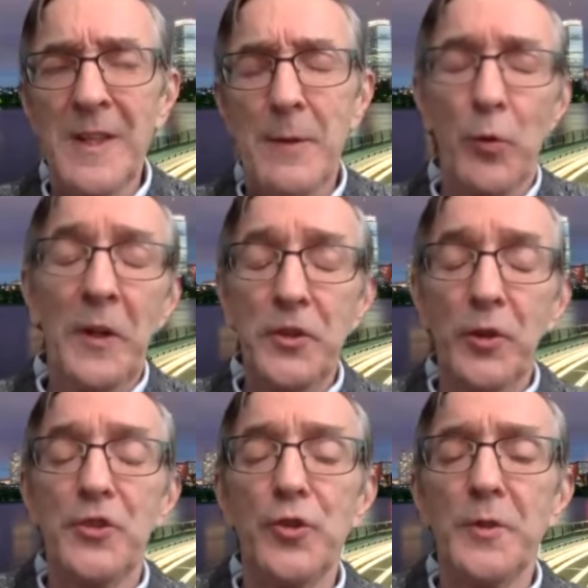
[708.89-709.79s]
Uh, well, your
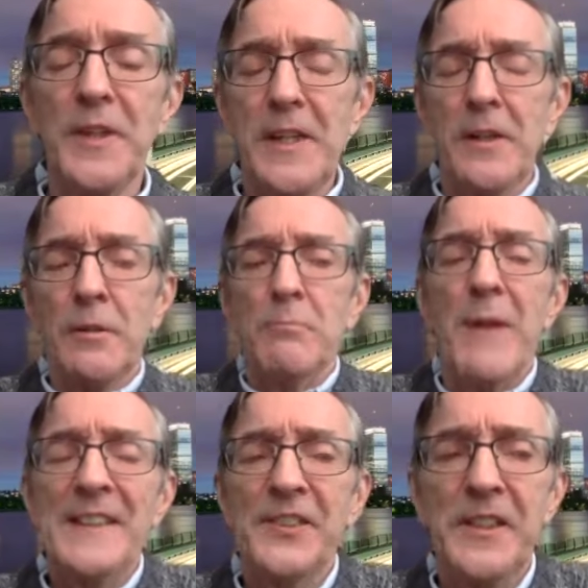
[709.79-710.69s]
junior year,
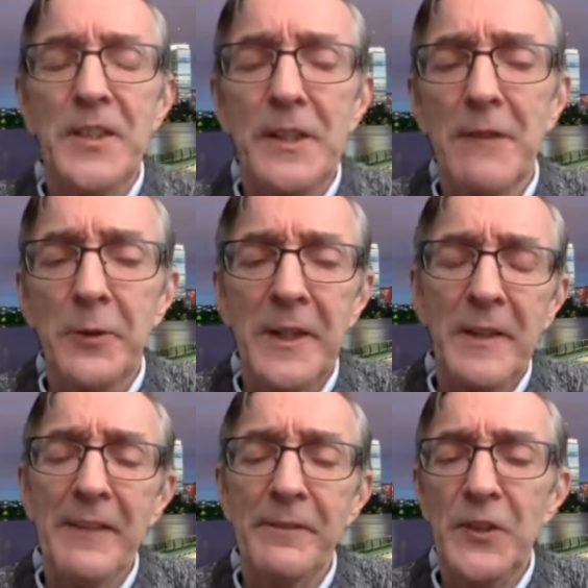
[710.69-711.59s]
my senior year out in
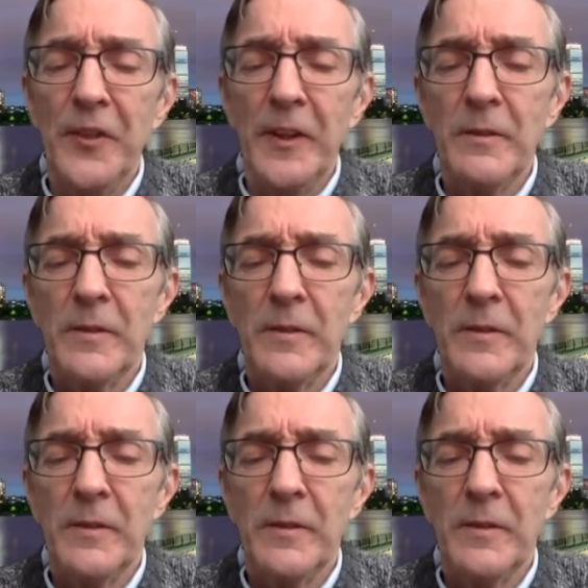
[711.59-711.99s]
Evansville.